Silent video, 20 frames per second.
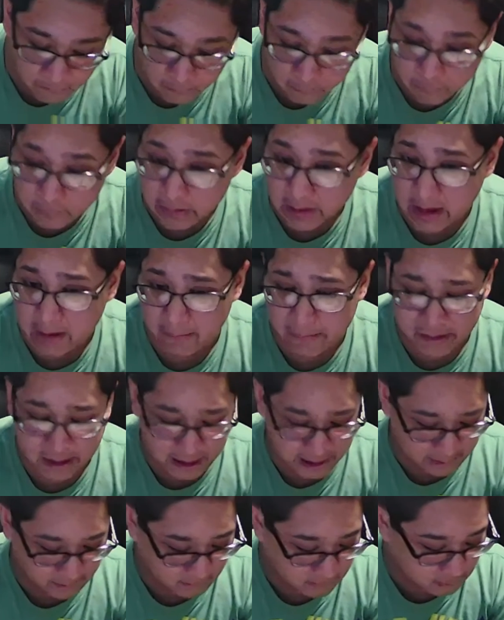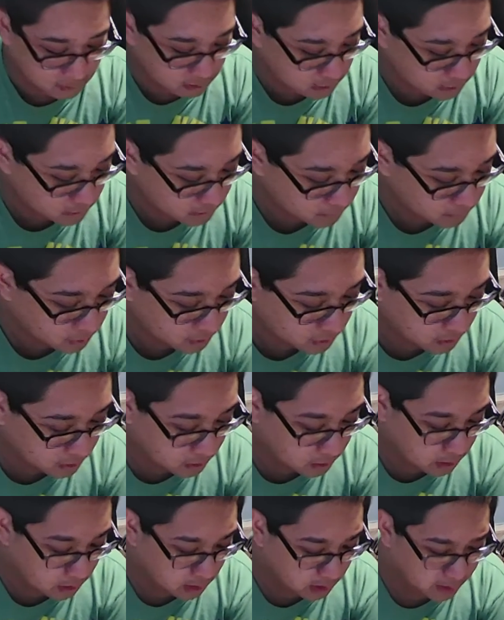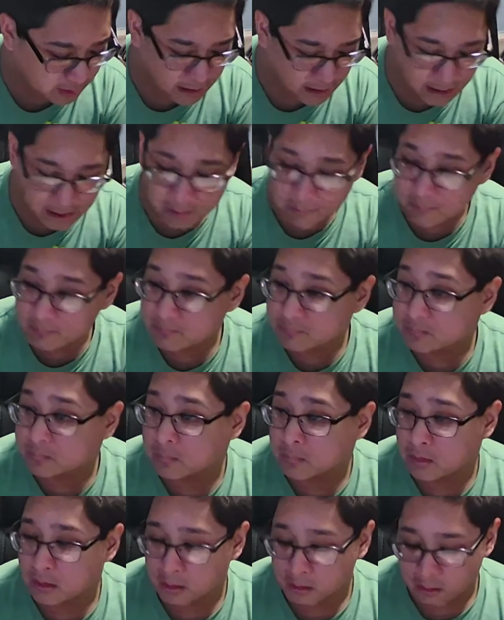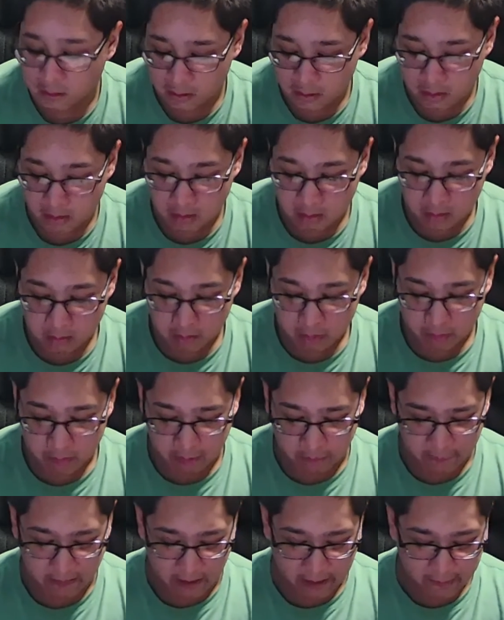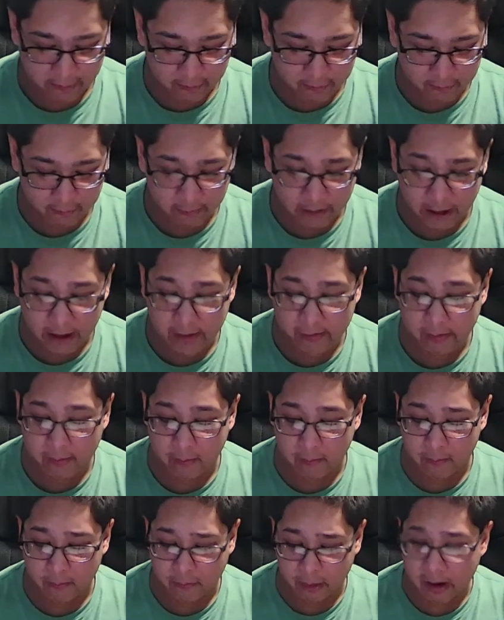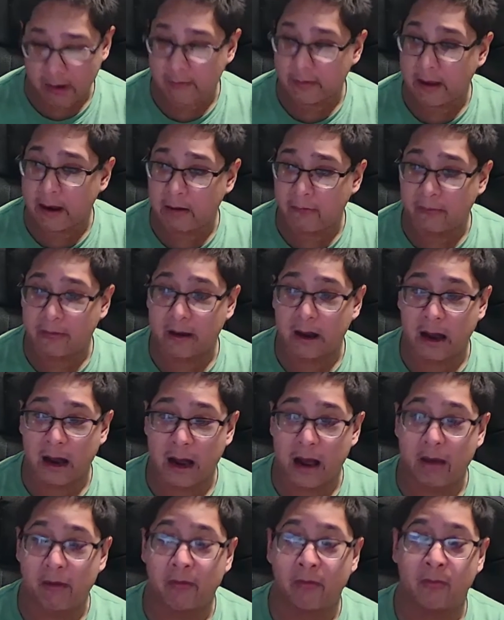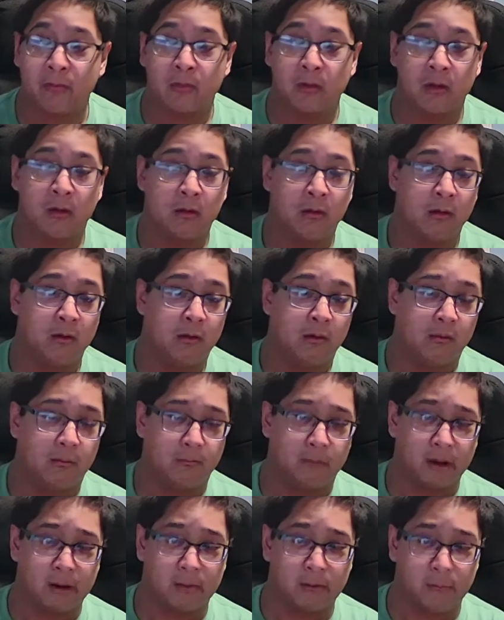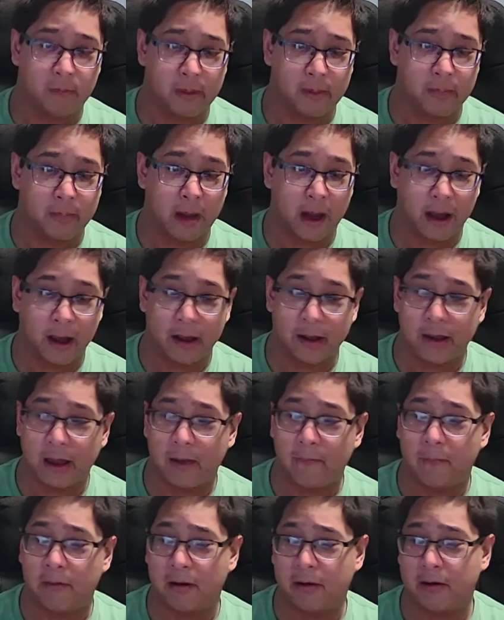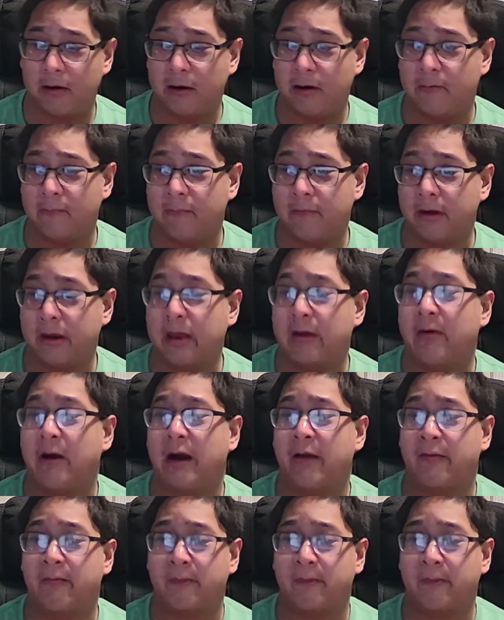p.m. game. Okay? So that's today's breakdown, guys. We will be back again with another video as we